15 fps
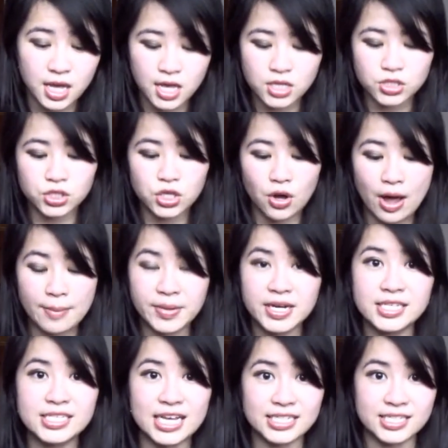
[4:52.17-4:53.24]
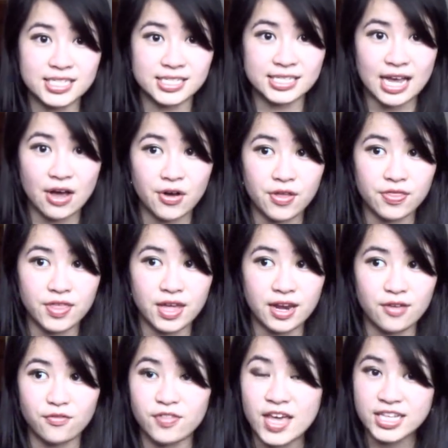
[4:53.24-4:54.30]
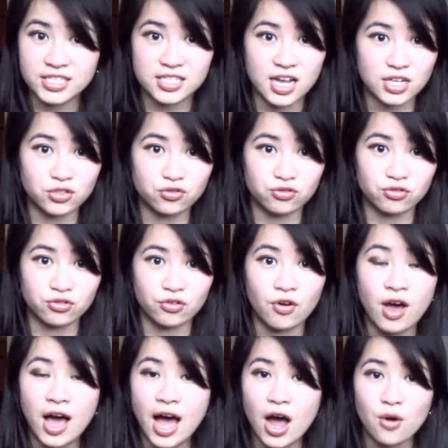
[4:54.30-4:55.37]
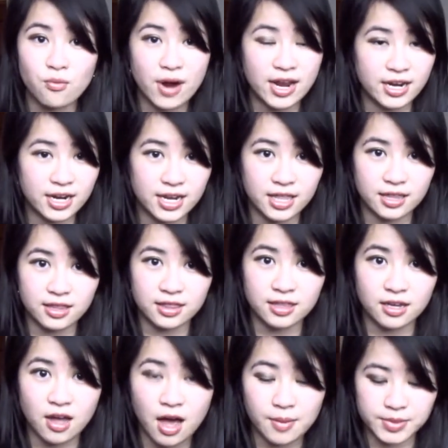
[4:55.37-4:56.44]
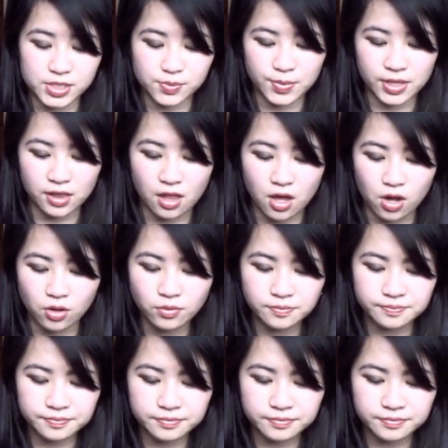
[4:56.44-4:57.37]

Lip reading: So I'm going to test this out, and then if that's not true, I'll write it in the comments below